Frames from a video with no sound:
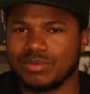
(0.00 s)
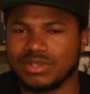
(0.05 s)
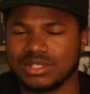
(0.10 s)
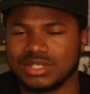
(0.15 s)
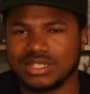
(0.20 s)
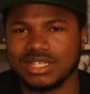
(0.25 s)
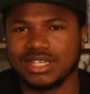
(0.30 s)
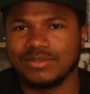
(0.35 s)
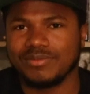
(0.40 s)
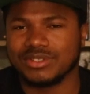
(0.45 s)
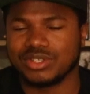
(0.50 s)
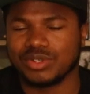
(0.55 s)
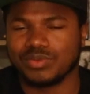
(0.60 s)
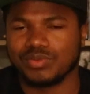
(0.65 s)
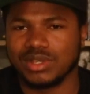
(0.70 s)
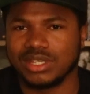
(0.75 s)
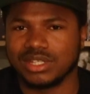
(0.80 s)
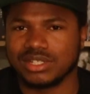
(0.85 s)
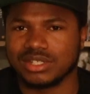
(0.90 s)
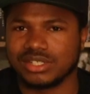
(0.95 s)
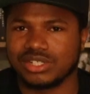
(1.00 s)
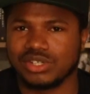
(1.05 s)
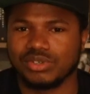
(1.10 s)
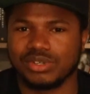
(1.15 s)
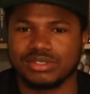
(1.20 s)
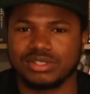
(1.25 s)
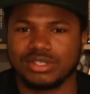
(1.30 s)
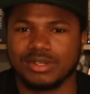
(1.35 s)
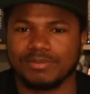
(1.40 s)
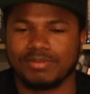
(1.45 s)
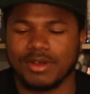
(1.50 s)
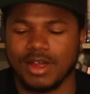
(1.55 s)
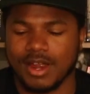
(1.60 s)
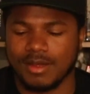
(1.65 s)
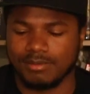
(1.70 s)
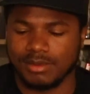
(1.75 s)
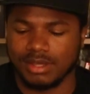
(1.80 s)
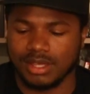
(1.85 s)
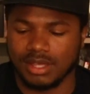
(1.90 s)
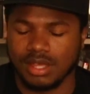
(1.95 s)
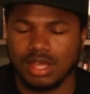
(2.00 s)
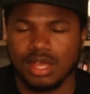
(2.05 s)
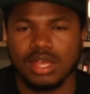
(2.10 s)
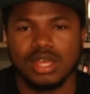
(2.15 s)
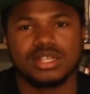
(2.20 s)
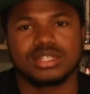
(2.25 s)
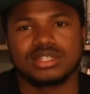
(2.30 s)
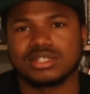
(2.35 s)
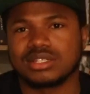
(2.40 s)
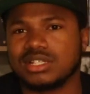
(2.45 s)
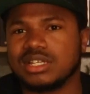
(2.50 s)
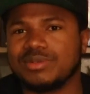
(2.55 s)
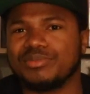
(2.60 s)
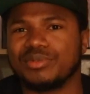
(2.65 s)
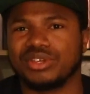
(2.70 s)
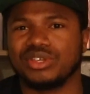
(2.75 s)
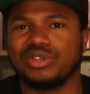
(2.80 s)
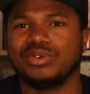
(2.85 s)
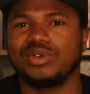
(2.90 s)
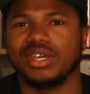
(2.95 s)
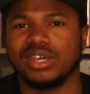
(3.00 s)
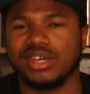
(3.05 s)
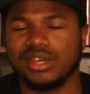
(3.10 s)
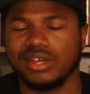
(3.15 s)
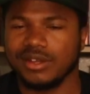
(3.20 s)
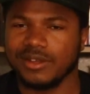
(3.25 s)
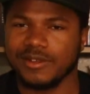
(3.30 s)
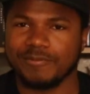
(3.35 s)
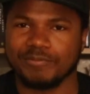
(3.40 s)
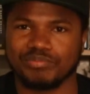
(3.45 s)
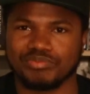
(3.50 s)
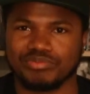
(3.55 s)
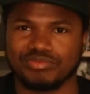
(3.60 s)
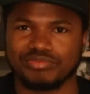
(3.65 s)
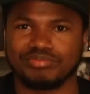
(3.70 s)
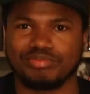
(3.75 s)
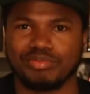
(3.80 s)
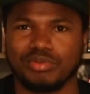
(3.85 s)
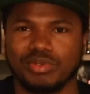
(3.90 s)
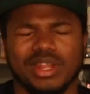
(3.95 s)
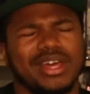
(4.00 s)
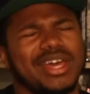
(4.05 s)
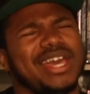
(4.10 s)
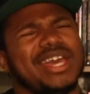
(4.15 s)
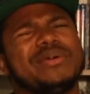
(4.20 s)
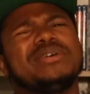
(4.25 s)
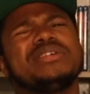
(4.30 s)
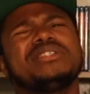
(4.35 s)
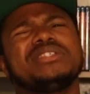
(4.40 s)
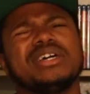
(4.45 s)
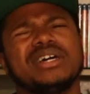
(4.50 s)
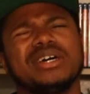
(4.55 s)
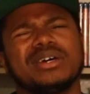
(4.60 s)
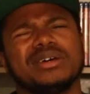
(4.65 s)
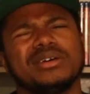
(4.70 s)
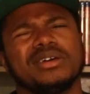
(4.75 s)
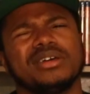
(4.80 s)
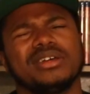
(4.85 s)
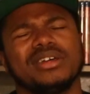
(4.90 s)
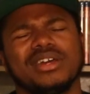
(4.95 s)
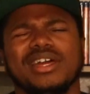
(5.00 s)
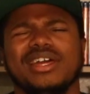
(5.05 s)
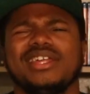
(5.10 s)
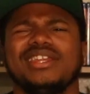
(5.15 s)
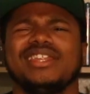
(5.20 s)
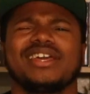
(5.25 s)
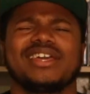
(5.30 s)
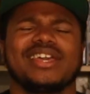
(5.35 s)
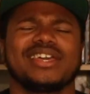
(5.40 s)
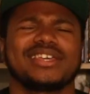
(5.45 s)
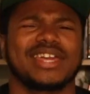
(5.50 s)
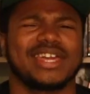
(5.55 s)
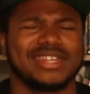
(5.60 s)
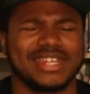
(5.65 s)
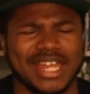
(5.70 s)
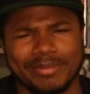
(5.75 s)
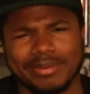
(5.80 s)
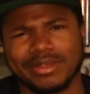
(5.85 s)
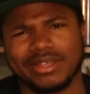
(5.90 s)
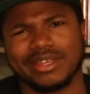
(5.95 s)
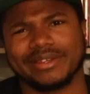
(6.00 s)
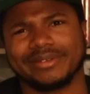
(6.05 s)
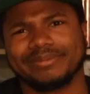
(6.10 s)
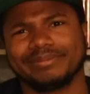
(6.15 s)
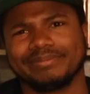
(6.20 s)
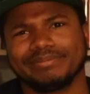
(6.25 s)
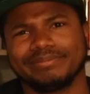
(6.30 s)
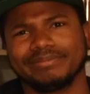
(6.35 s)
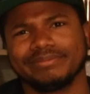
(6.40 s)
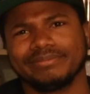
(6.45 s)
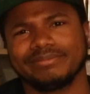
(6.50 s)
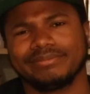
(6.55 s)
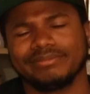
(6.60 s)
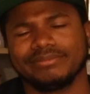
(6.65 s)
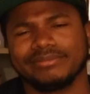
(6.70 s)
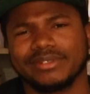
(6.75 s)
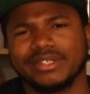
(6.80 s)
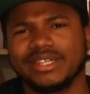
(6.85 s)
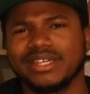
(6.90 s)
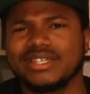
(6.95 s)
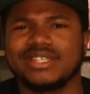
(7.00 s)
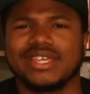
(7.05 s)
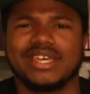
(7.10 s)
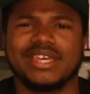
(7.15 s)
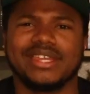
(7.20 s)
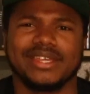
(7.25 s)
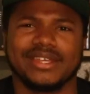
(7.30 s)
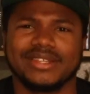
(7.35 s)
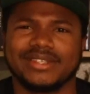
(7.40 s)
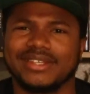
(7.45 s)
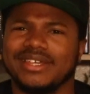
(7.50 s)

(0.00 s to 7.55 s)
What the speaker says: We seen when Tariq showed up to the apartment, Slim, are you here? Boy, hey, what's up? The nigga get kidnapped again. The nigga's an idiot.